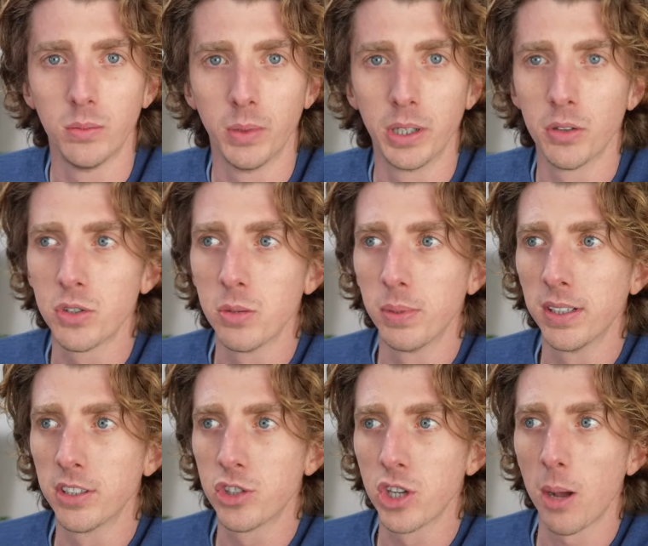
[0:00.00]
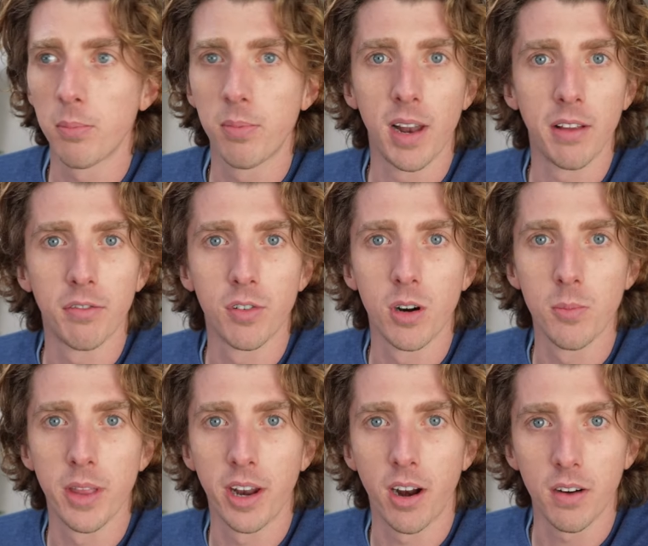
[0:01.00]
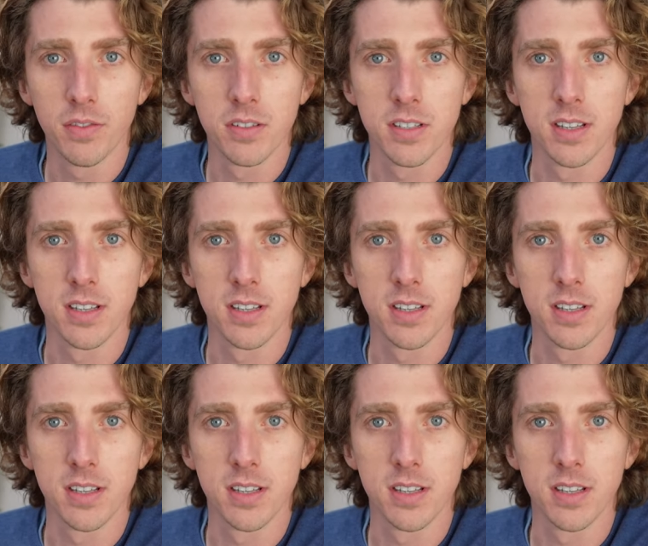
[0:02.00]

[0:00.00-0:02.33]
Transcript: why don't you build a job platform that offers